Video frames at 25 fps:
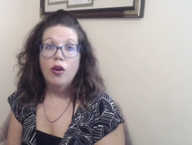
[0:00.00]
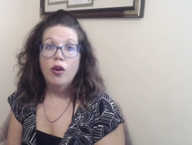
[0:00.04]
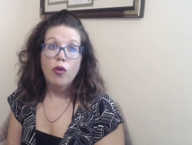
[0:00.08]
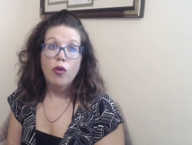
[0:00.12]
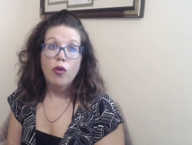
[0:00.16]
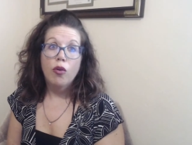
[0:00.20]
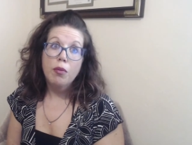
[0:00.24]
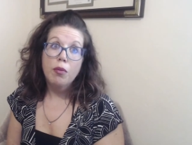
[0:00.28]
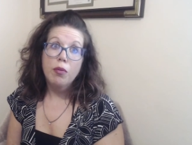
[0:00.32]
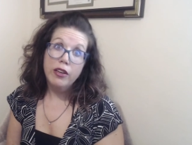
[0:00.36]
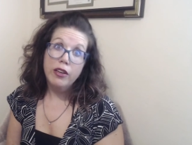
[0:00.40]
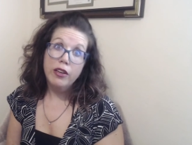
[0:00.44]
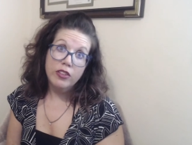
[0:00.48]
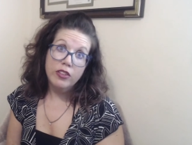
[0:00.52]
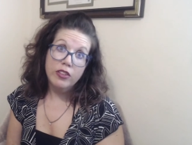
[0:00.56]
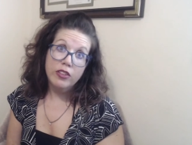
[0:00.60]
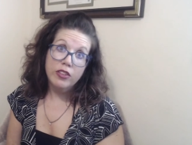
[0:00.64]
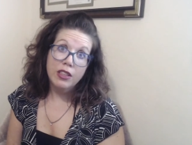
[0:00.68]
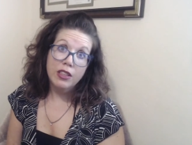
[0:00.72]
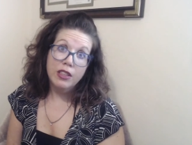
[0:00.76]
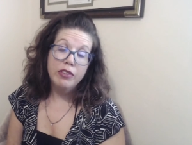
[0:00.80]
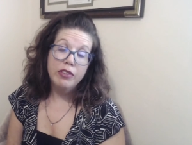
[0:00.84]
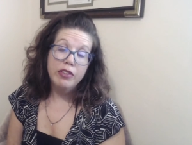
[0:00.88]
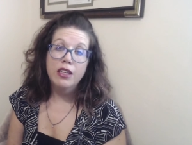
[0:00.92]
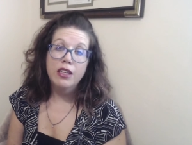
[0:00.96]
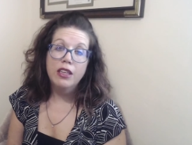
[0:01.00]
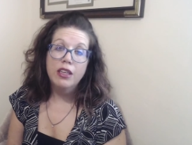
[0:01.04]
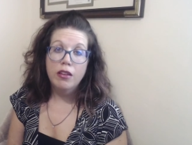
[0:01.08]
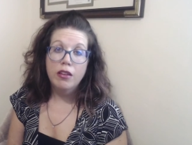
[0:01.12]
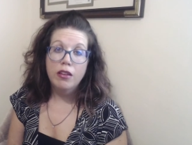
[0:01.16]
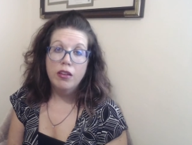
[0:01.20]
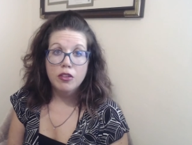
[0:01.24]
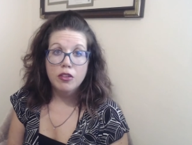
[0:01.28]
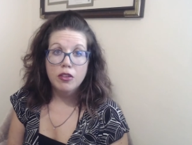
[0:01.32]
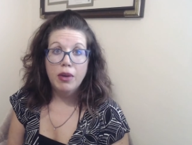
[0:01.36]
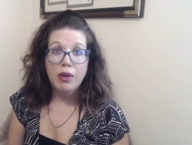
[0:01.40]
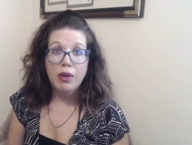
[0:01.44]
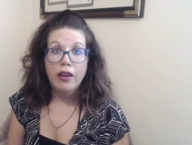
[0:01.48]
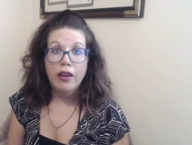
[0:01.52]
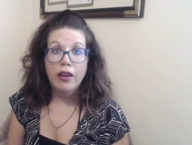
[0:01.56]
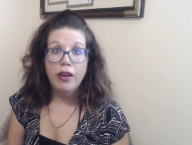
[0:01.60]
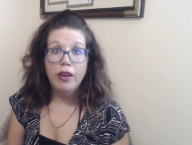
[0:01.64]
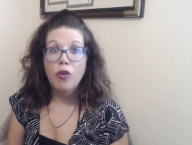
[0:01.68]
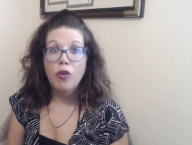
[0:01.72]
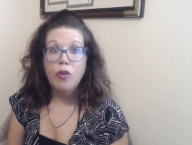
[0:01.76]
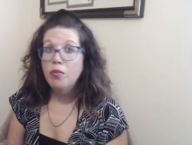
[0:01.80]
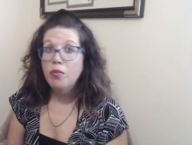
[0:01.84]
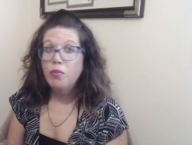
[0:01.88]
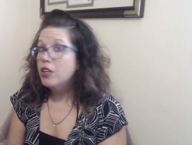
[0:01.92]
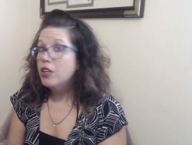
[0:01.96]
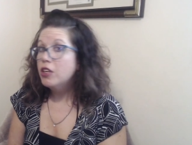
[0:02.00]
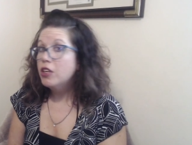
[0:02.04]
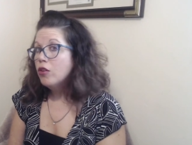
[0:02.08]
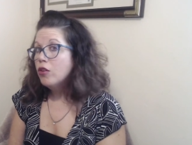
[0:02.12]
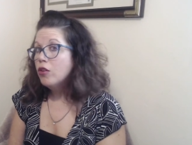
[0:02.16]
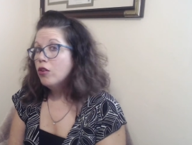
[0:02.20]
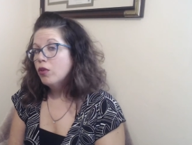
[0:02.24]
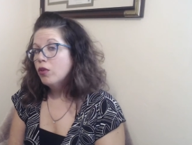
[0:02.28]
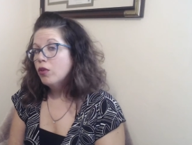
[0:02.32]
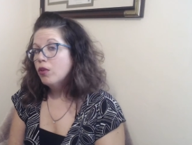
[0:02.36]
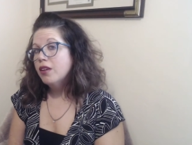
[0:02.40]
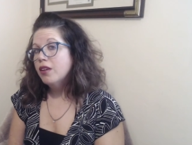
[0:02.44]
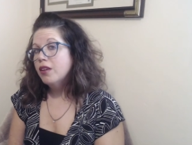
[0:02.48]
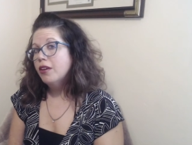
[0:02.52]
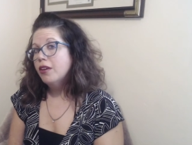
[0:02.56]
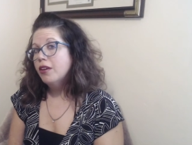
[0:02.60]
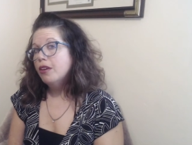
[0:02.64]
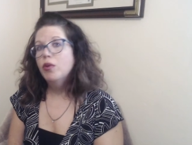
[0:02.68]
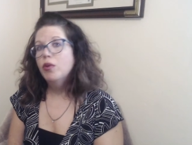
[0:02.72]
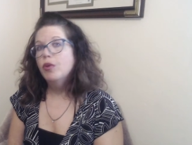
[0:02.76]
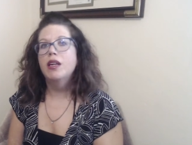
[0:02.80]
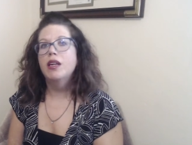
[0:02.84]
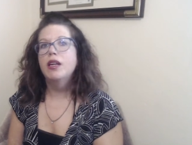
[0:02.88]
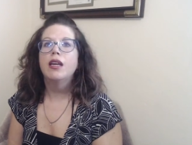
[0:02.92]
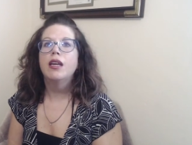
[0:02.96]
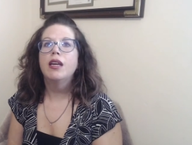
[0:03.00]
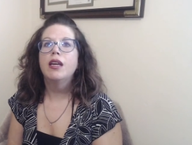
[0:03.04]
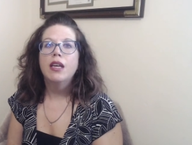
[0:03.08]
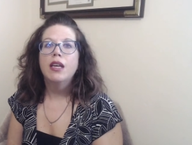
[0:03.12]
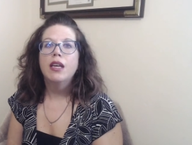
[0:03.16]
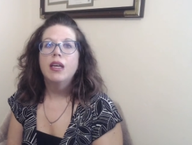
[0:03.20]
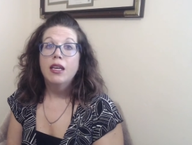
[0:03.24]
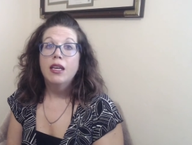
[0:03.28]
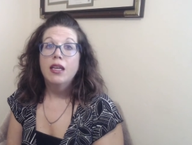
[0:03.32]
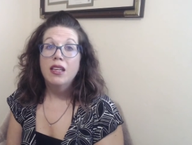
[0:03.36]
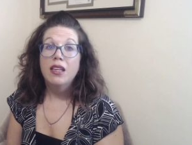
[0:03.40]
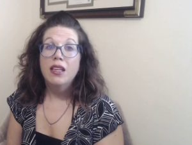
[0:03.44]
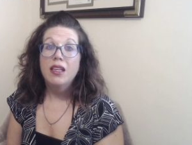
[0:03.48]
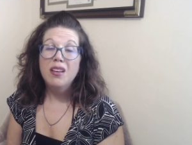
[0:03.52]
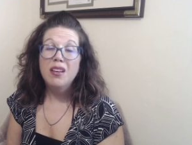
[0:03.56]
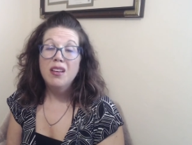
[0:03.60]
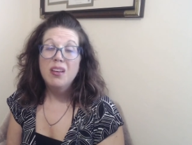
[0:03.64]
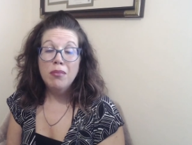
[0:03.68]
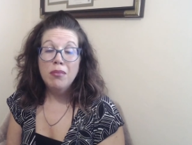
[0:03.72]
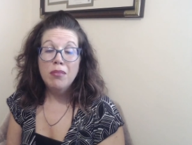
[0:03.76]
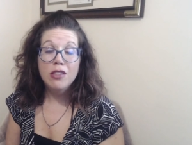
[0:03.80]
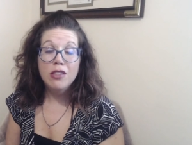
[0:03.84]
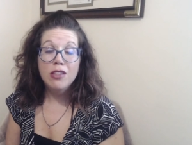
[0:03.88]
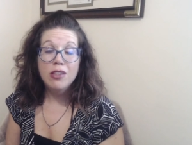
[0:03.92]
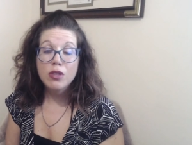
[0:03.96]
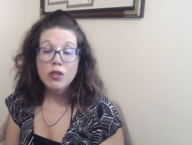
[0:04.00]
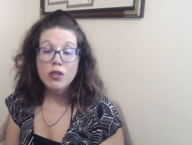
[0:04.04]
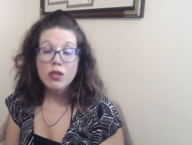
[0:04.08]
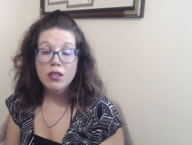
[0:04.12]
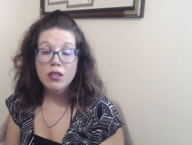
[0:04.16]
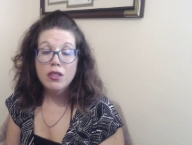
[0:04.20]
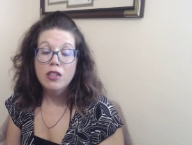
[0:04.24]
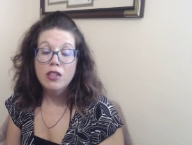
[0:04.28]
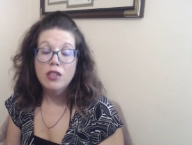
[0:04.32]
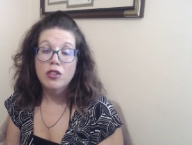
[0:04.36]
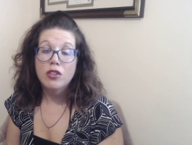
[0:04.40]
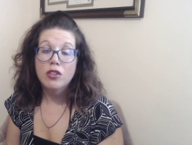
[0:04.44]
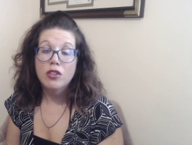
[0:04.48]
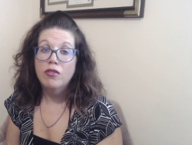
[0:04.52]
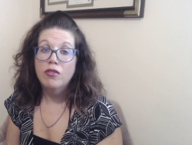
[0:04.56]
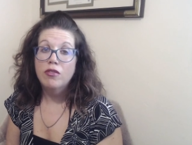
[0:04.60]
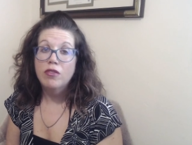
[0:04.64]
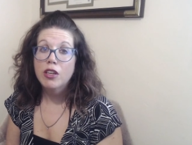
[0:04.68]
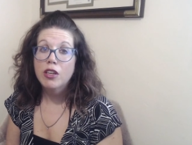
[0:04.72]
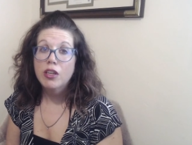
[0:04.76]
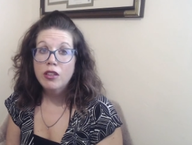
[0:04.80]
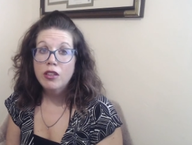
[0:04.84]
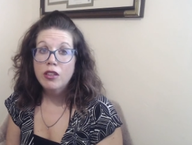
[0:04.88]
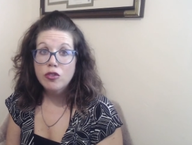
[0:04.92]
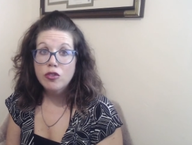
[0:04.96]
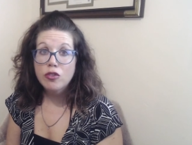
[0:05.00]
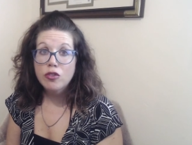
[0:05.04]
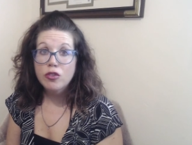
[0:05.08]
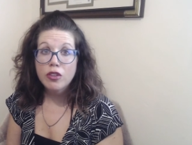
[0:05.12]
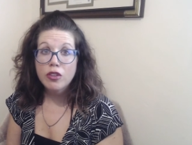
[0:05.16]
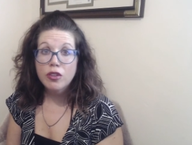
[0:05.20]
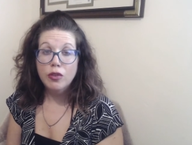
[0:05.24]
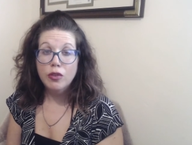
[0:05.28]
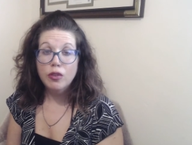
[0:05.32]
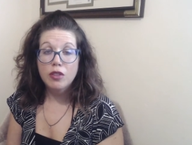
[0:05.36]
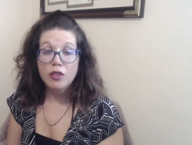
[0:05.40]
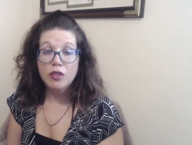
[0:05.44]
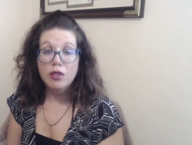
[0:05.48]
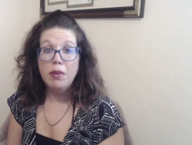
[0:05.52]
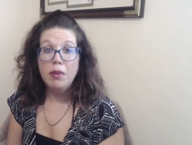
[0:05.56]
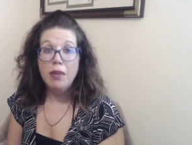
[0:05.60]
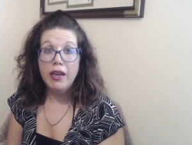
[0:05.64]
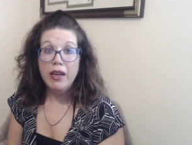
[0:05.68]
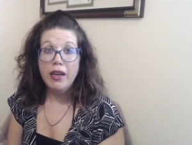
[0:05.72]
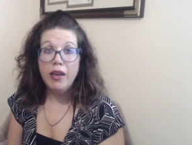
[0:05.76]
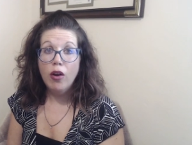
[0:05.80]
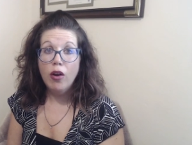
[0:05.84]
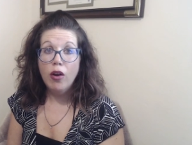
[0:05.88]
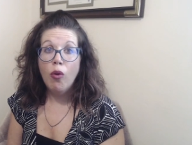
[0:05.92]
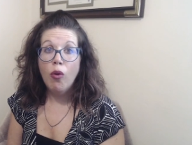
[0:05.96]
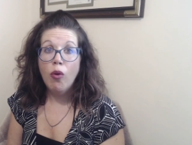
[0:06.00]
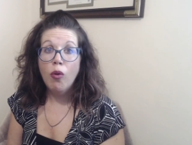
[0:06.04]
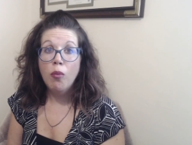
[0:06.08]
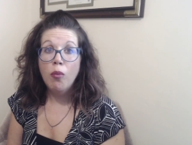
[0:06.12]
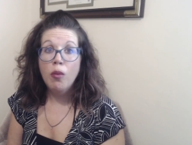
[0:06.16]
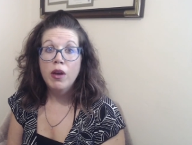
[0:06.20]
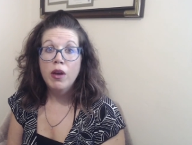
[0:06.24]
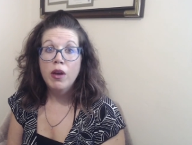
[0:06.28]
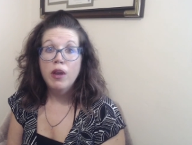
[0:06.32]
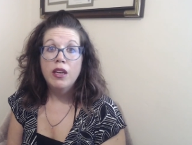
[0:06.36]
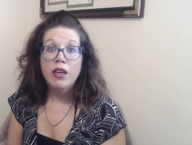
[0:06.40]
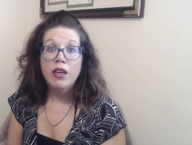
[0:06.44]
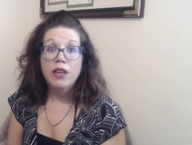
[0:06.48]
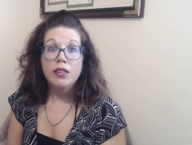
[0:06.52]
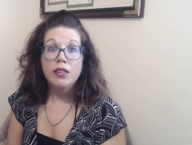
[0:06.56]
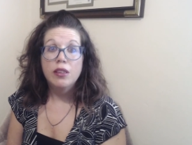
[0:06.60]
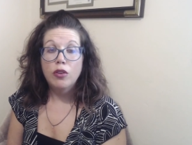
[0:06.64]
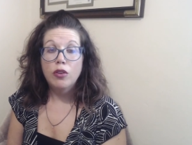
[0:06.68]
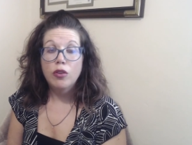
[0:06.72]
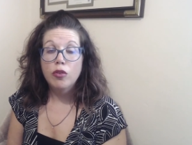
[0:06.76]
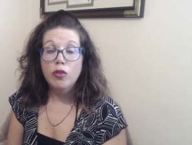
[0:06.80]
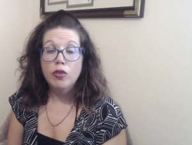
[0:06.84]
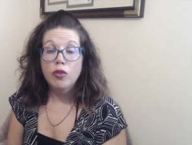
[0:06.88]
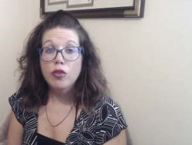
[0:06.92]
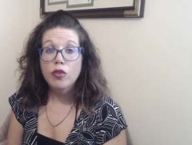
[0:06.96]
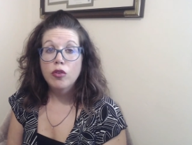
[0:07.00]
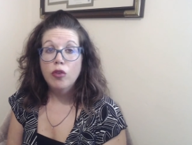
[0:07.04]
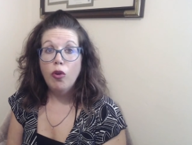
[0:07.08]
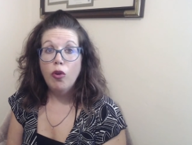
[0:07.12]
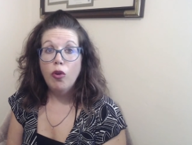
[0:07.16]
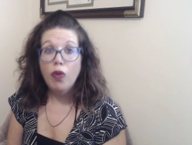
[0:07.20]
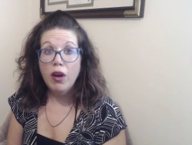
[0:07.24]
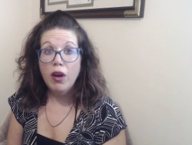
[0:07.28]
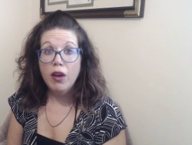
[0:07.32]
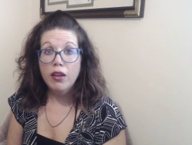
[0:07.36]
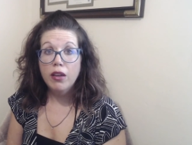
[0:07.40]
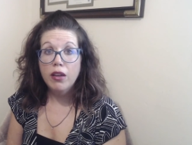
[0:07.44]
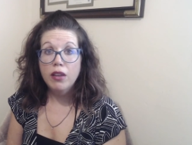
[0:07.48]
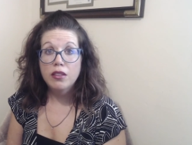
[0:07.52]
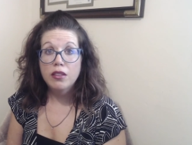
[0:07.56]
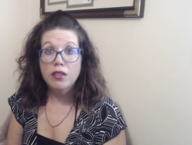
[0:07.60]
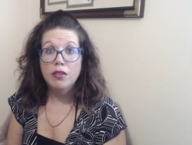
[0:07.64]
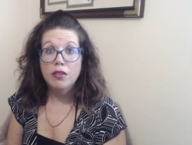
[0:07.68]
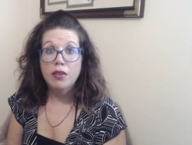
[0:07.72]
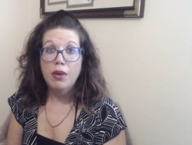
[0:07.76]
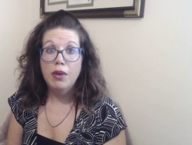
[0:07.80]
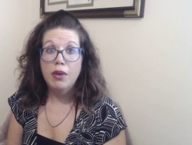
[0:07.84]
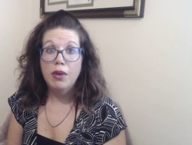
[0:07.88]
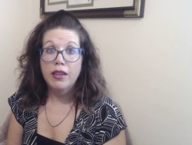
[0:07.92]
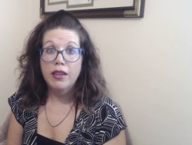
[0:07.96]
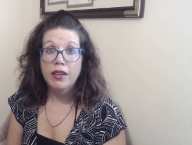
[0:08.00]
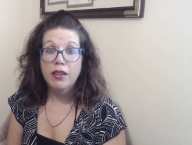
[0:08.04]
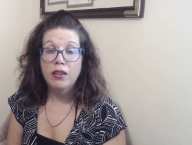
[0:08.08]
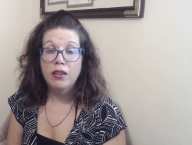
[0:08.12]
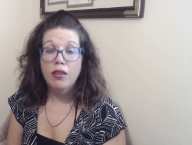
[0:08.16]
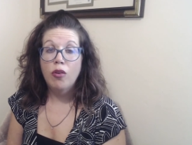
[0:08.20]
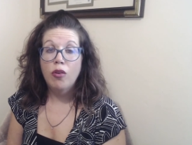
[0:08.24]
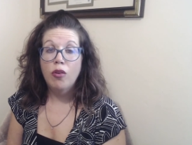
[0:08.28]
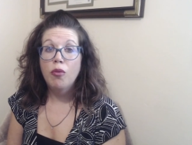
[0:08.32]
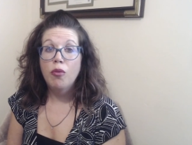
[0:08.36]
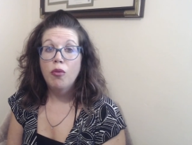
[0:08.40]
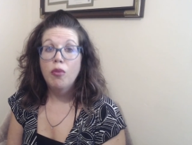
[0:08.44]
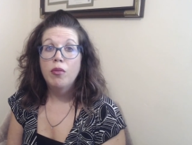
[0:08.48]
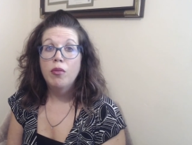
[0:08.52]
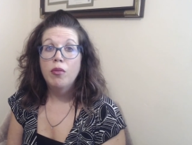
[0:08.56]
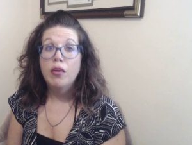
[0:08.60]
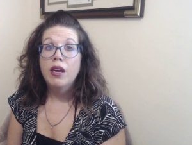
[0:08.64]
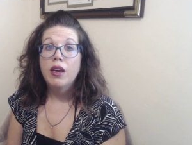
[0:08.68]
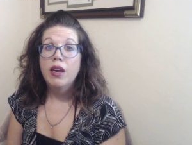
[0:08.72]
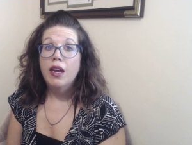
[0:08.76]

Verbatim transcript: or by your significant other to buy a home, but you don't really feel ready. It's a major decision and very stressful to buy a home, to go through the whole process of buying the home,